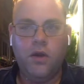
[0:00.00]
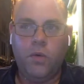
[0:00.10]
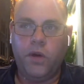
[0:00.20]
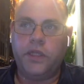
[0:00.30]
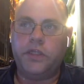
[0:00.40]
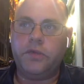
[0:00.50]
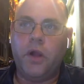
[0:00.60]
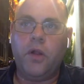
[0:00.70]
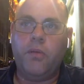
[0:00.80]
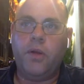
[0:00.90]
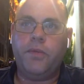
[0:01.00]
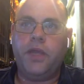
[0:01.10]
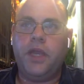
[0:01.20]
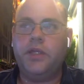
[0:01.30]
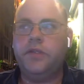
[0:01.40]
worked at smaller
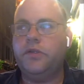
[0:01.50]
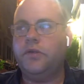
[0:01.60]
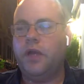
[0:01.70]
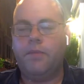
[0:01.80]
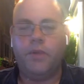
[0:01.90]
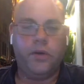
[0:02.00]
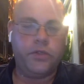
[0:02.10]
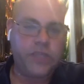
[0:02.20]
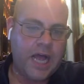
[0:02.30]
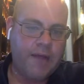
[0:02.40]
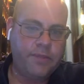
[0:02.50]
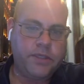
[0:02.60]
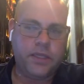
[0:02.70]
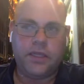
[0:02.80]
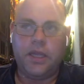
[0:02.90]
publications who got bigger jobs
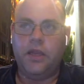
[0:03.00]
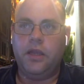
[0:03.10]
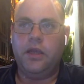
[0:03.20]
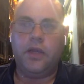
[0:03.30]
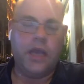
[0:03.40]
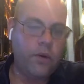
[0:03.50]
that they could